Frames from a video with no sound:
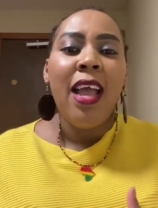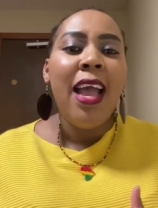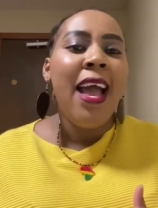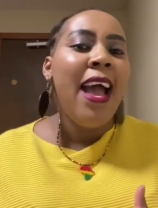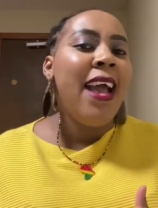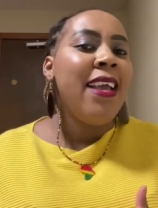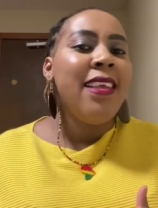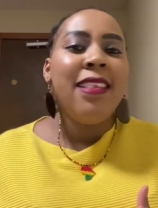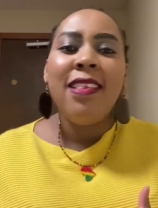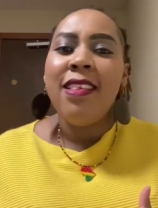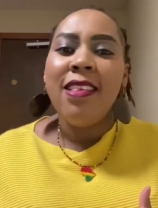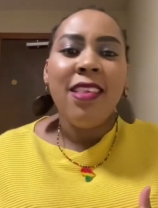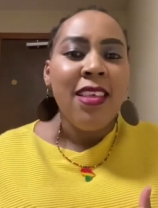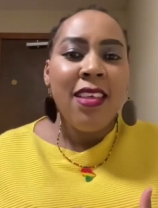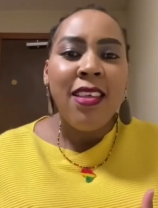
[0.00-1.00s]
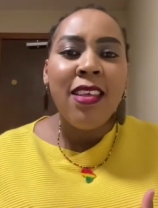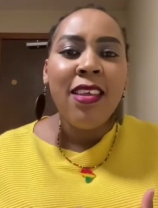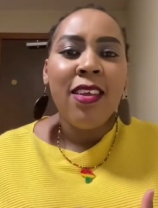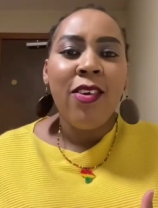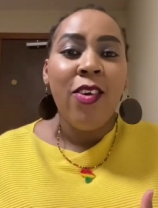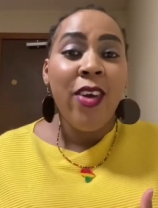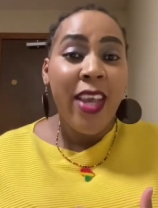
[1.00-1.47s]
Haizi.
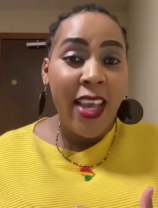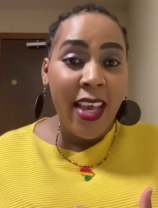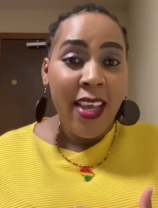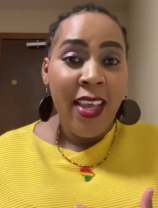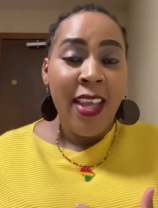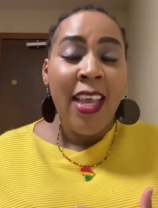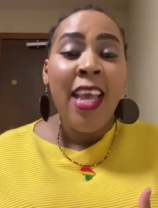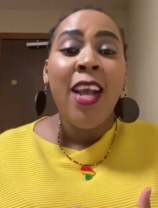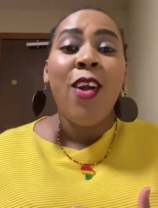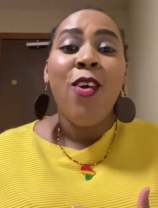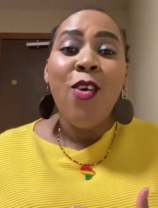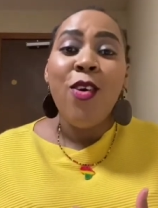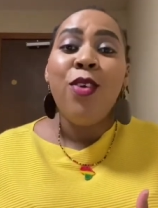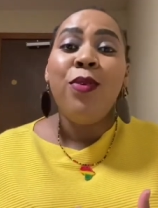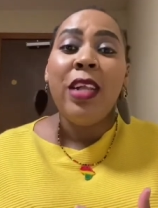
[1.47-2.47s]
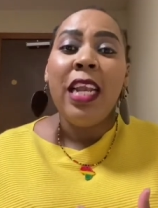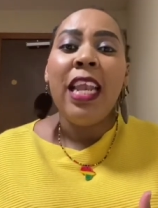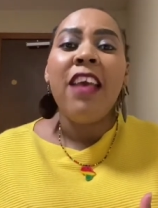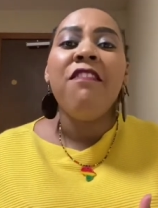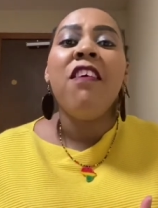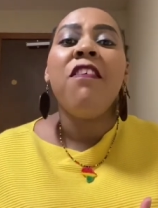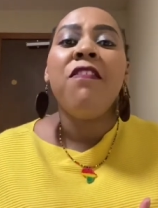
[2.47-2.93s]
Okay? God will
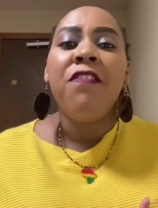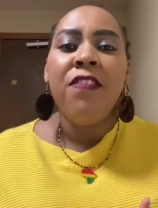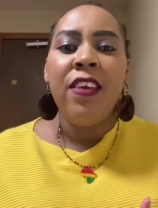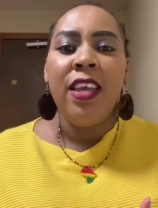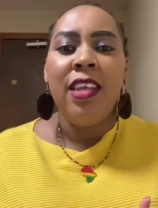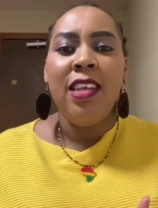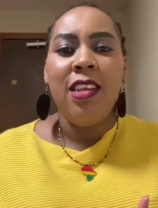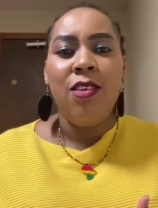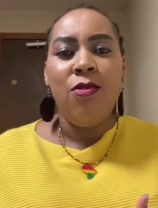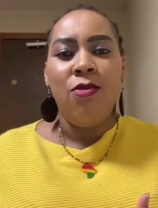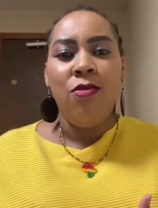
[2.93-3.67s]
never fail you.